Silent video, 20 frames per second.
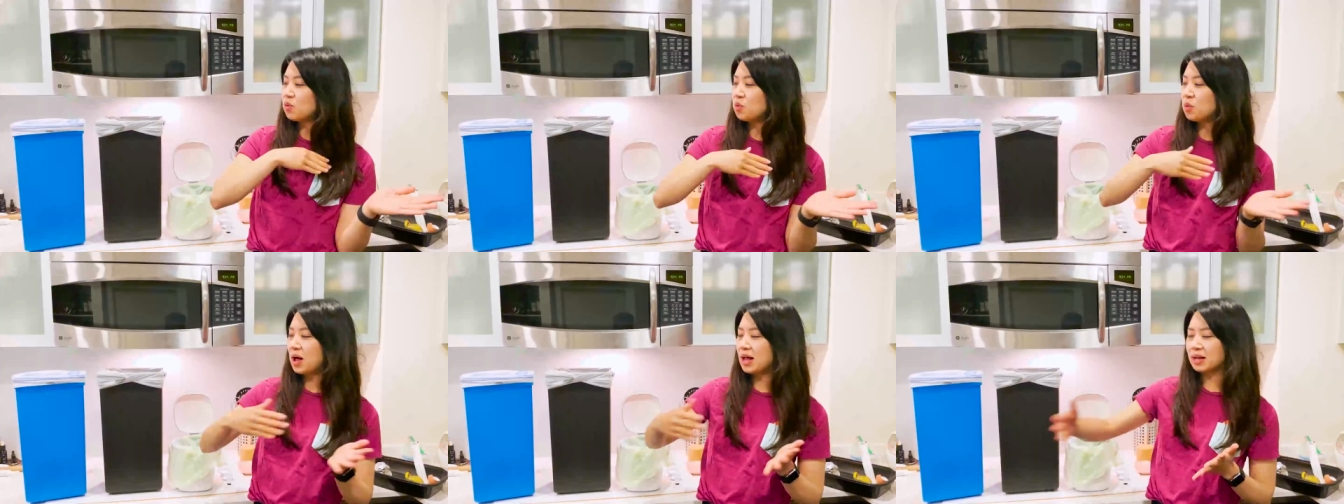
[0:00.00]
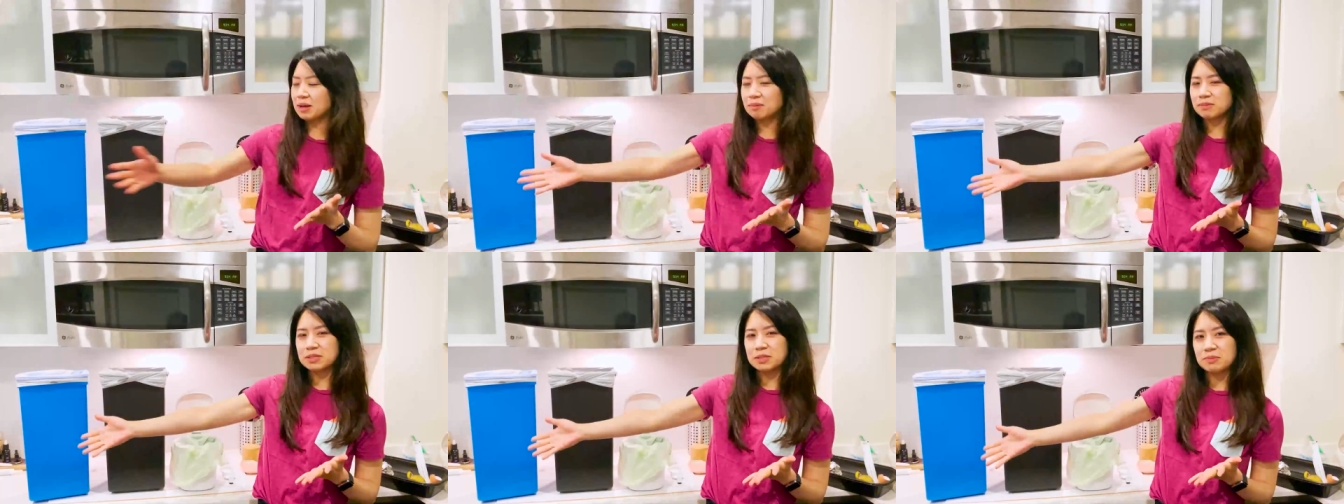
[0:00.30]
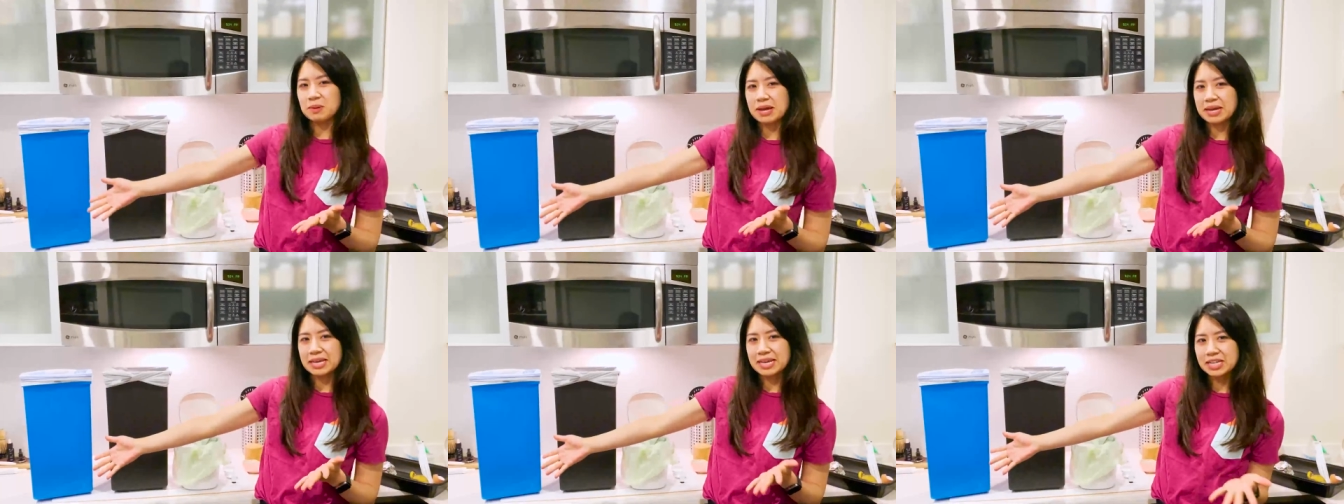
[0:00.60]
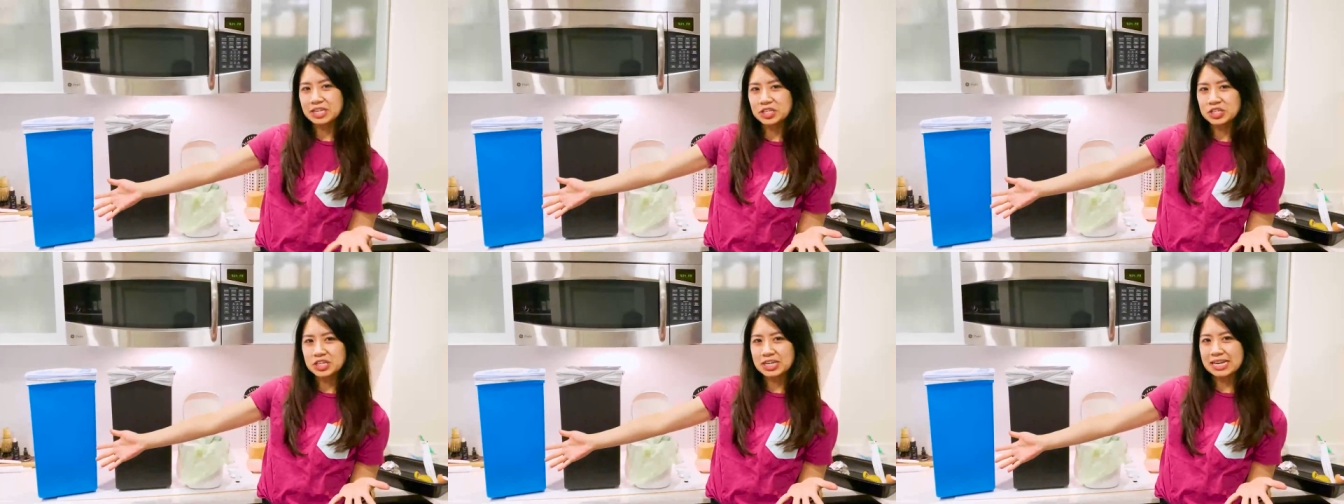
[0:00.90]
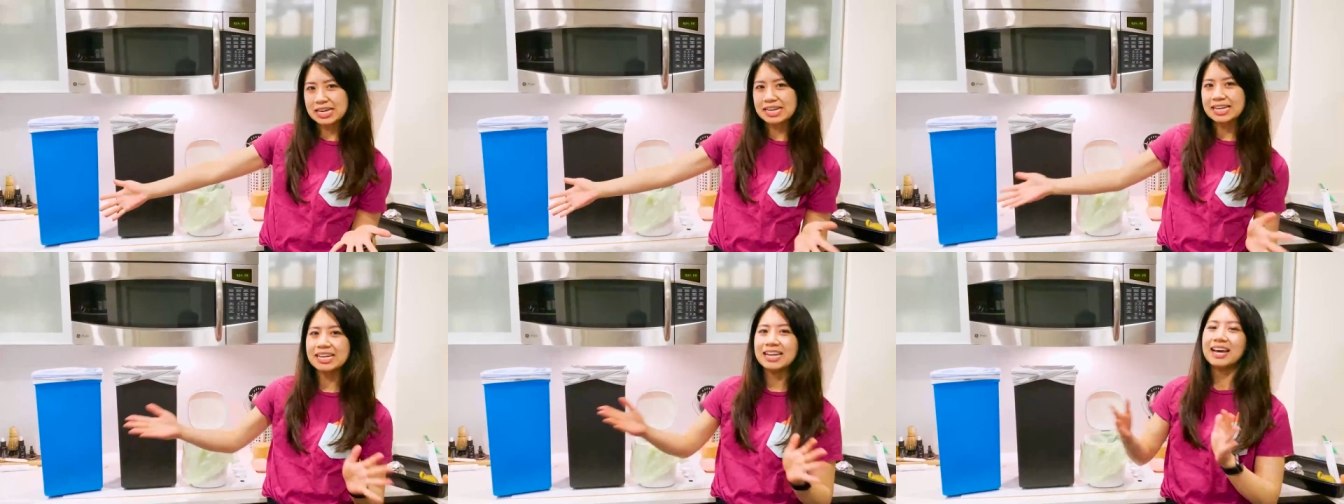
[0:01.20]
Welcome to my
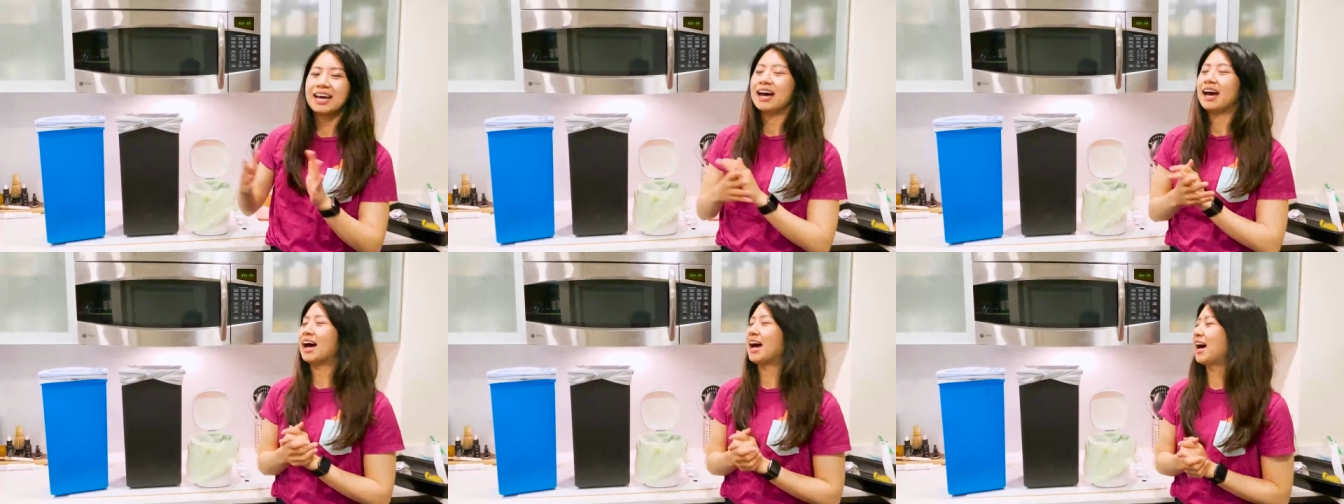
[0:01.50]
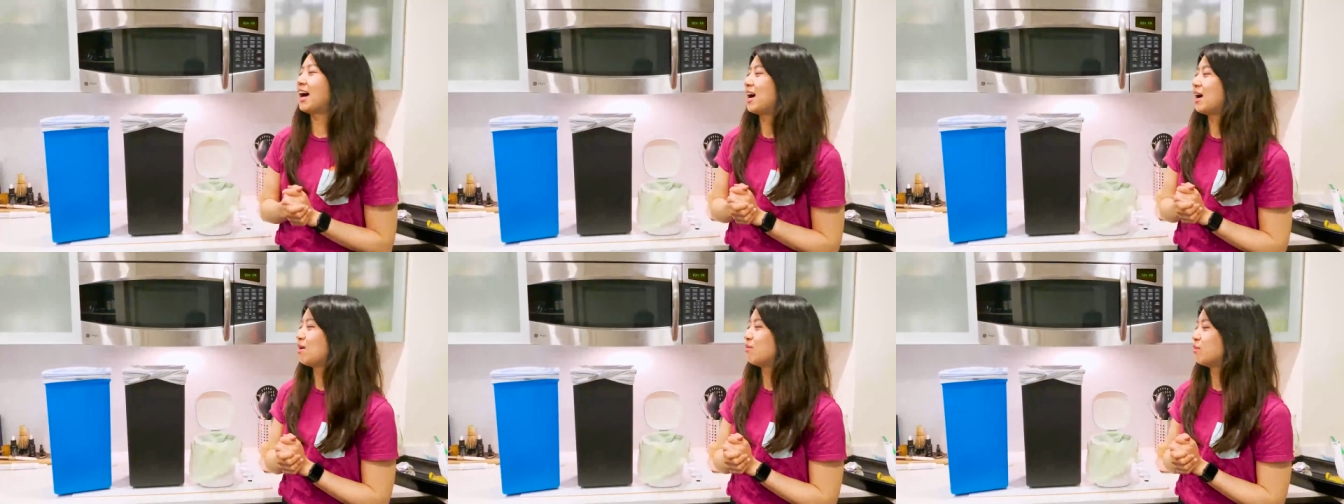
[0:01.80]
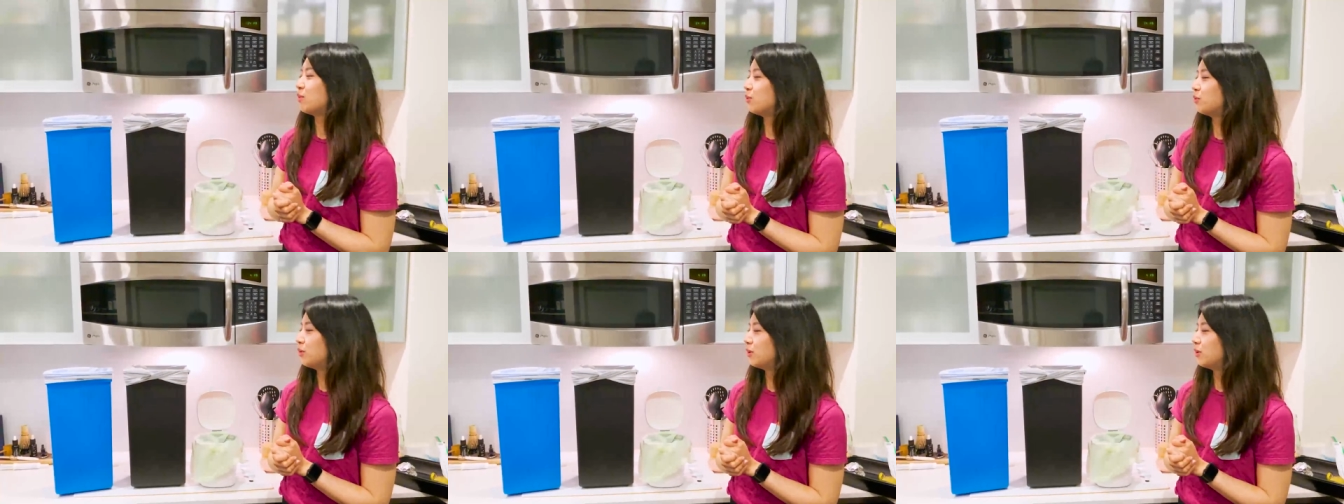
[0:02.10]
kitchen. Um,